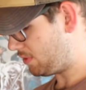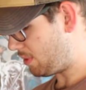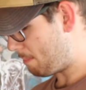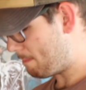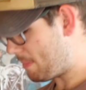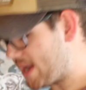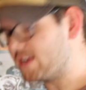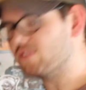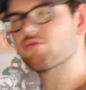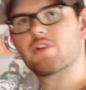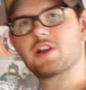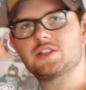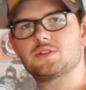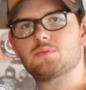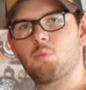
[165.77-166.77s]
the main
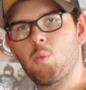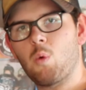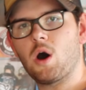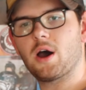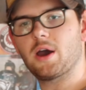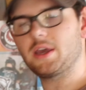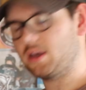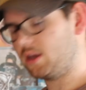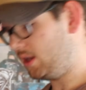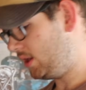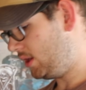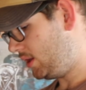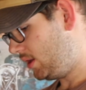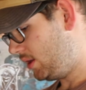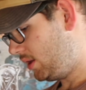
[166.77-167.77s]
reason why
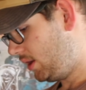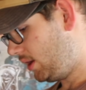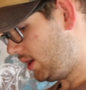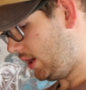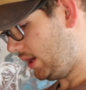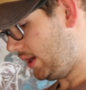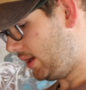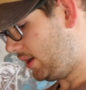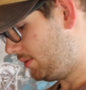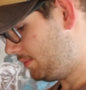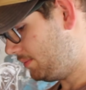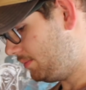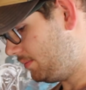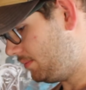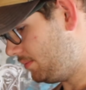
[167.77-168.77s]
I
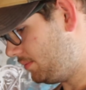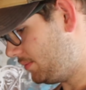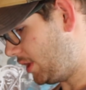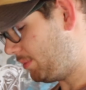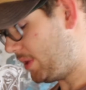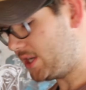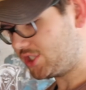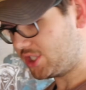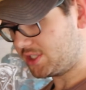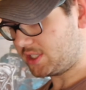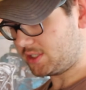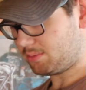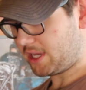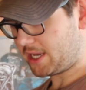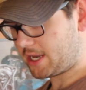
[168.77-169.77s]
purchased this plate